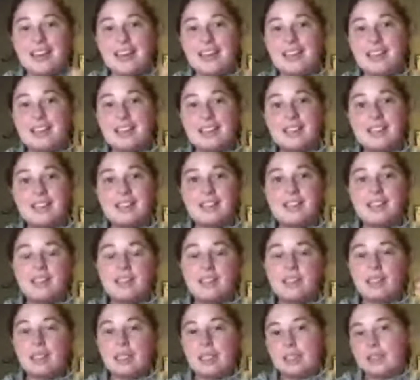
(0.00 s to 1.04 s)
It's
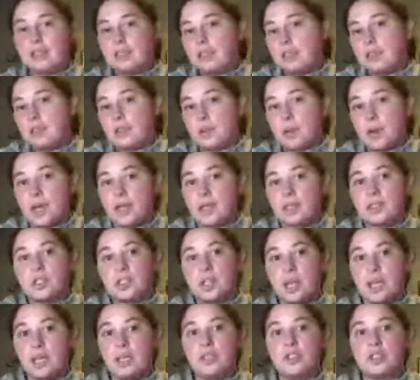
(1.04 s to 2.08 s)
okay to
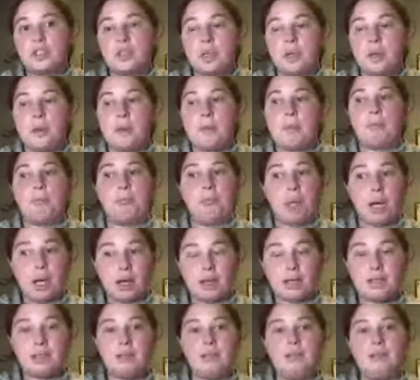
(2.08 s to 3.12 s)
change,
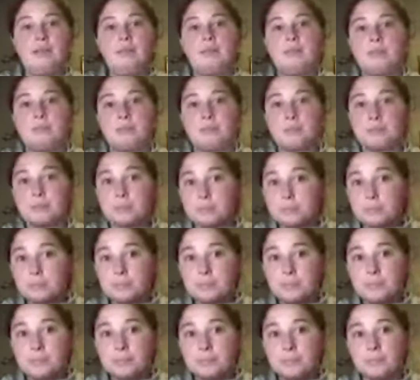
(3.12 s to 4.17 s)
but
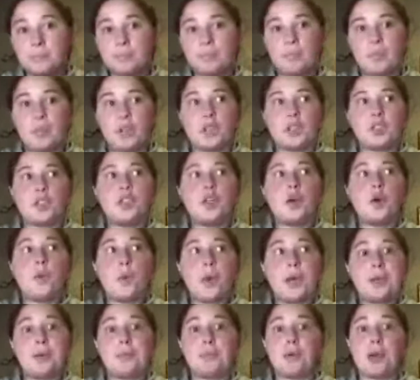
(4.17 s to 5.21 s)
there's no
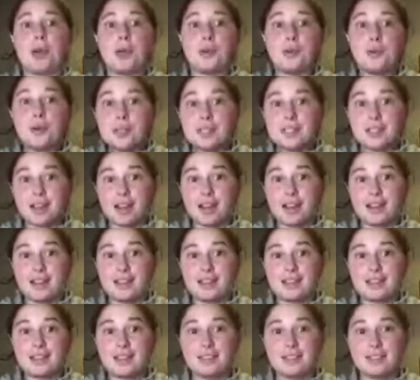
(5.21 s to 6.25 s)
way to
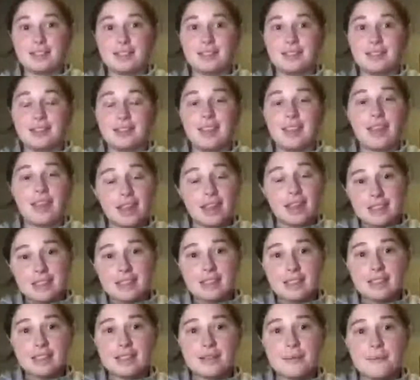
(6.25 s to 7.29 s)
prioritize
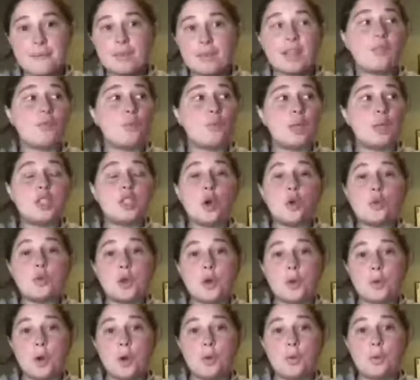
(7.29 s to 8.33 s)
things if we don't
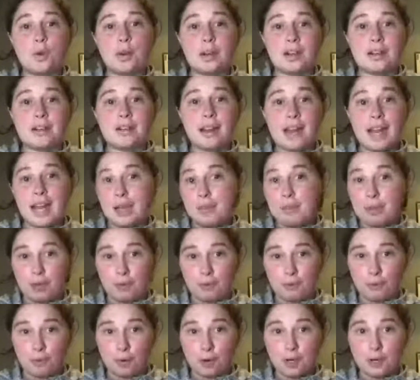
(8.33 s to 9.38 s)
know what we're aiming
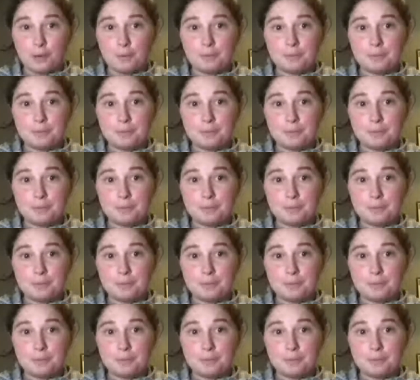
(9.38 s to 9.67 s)
for.